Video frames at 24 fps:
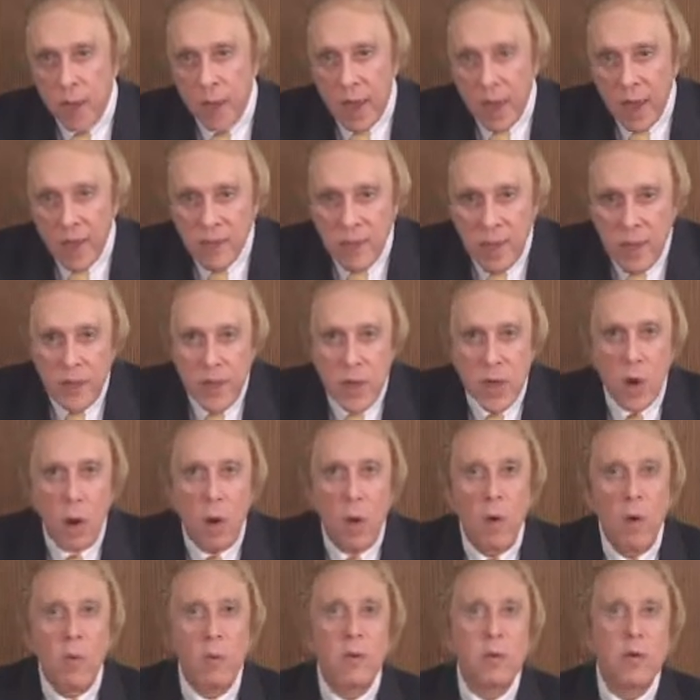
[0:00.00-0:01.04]
And then the
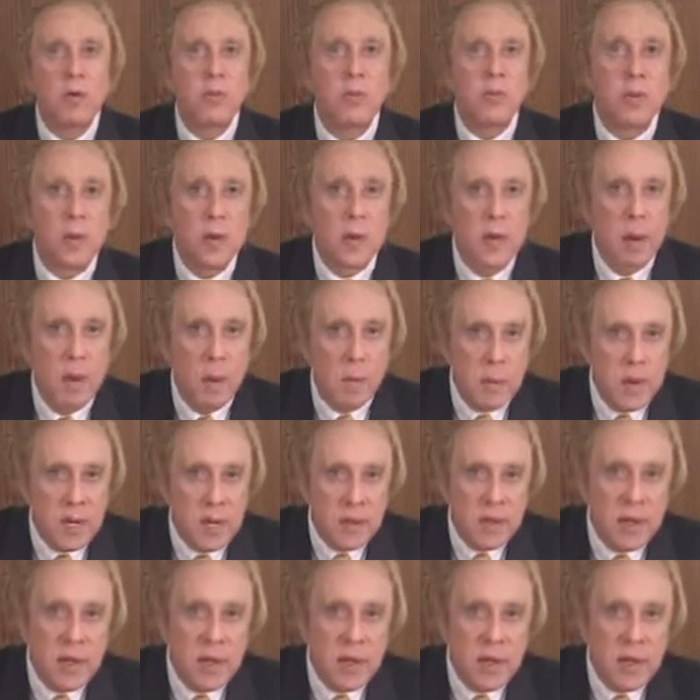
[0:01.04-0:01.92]
owners of the company